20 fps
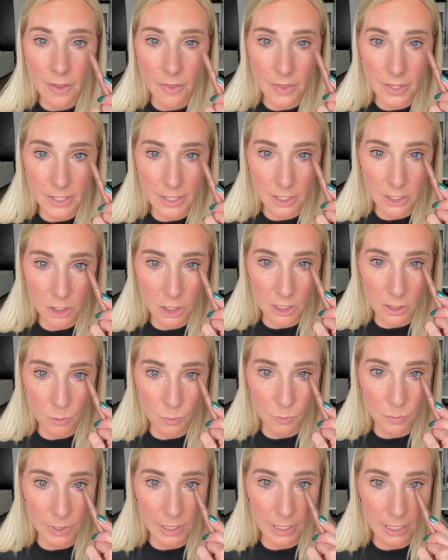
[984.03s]
This is just
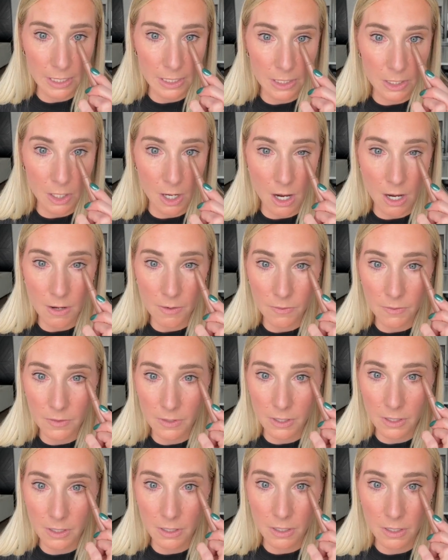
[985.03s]
really
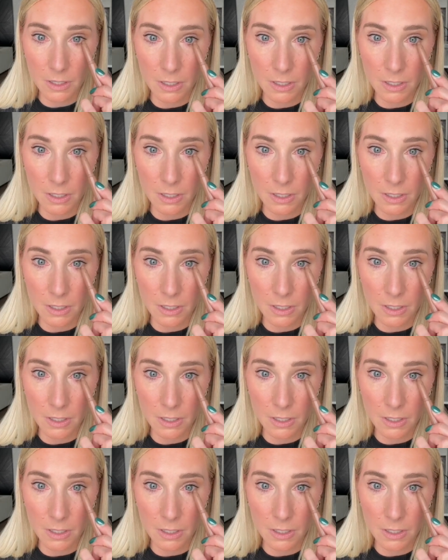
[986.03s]
soft